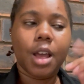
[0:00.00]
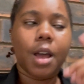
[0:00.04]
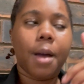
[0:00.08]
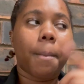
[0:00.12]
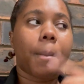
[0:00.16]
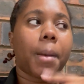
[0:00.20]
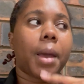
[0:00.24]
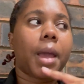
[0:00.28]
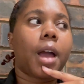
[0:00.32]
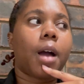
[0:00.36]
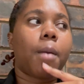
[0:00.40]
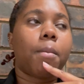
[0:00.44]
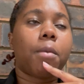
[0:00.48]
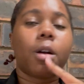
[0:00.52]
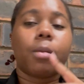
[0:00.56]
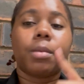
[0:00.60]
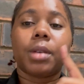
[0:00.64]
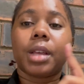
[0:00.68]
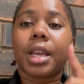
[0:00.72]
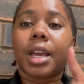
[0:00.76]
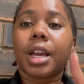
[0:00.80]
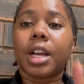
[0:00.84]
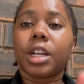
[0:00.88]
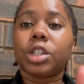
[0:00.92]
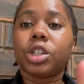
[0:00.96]
But yeah, I'll probably
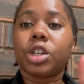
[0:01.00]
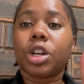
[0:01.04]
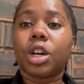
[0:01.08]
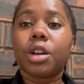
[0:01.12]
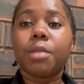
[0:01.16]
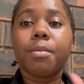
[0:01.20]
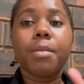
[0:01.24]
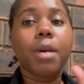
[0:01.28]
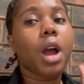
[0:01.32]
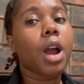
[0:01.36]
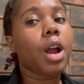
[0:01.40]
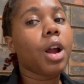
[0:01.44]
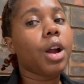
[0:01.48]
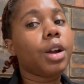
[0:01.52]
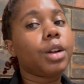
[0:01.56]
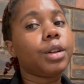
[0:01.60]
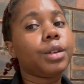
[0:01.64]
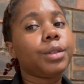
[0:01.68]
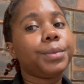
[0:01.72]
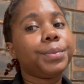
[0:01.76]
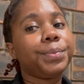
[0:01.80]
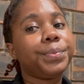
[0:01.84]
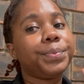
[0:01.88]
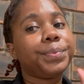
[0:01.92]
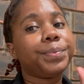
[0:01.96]
catch y'all
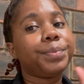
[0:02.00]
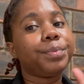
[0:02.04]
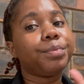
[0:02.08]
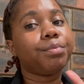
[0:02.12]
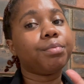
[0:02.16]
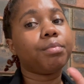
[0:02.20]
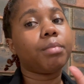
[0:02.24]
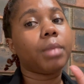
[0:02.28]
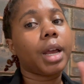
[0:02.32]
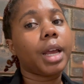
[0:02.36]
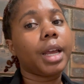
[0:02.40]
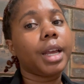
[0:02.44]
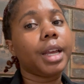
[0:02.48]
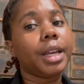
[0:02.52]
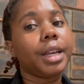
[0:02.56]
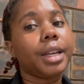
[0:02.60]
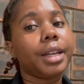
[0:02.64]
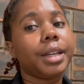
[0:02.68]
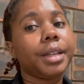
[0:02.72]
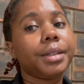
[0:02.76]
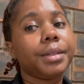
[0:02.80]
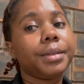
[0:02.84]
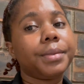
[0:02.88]
tomorrow. Bye.